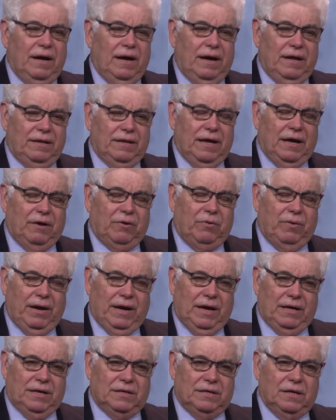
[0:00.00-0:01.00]
and they
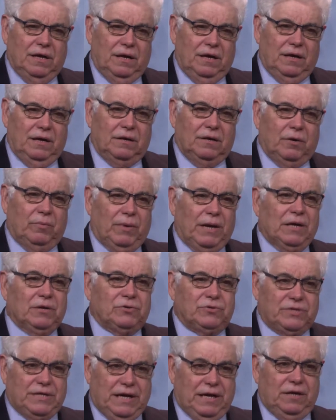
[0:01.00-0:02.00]
created uh,
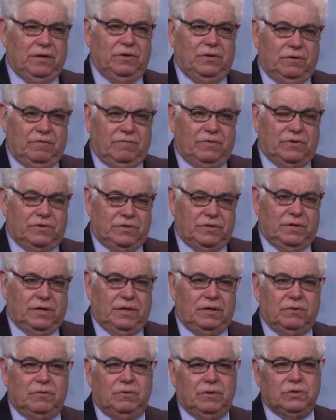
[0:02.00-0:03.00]
Laredo State
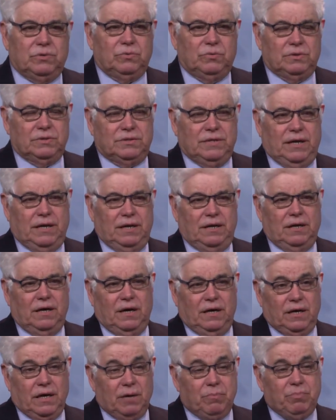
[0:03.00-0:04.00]
University, which was a,
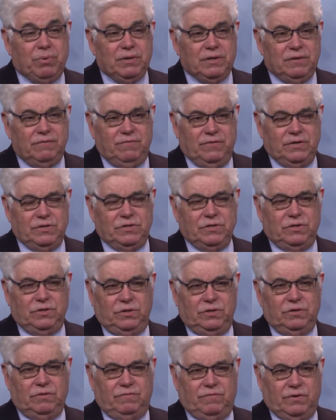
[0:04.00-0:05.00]
an upper
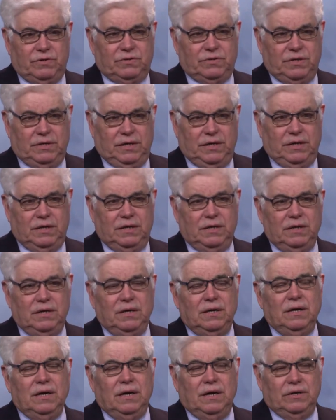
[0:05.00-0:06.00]
division university
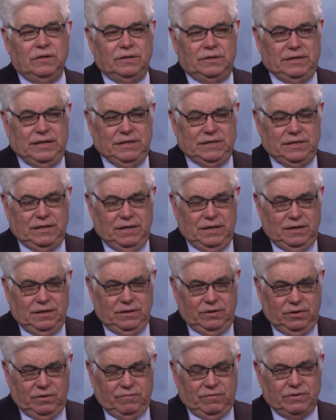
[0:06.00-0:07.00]
teaching
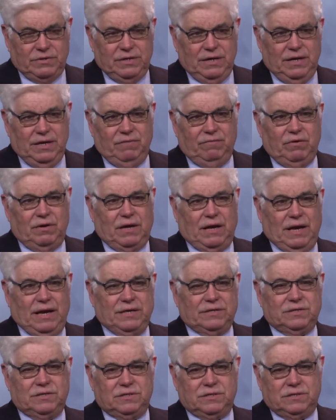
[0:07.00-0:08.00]
university level
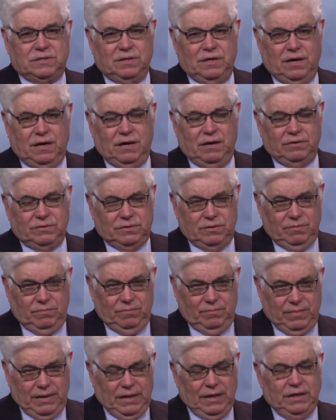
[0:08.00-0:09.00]
classes, uh,
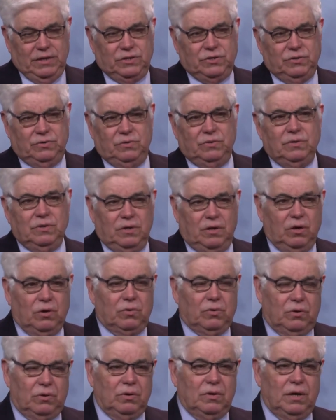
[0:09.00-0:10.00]
mainly to
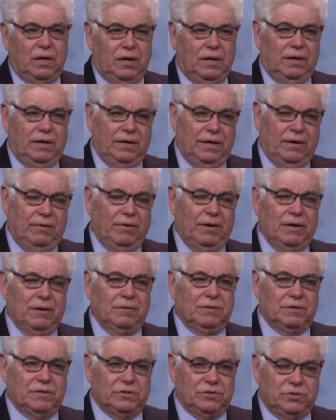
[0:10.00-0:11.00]
local uh,
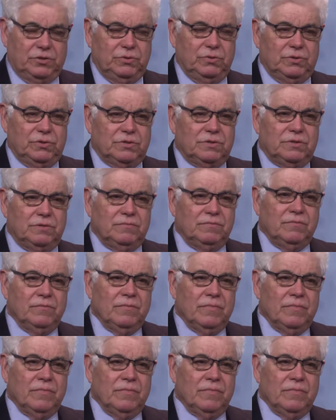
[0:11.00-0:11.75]
area students.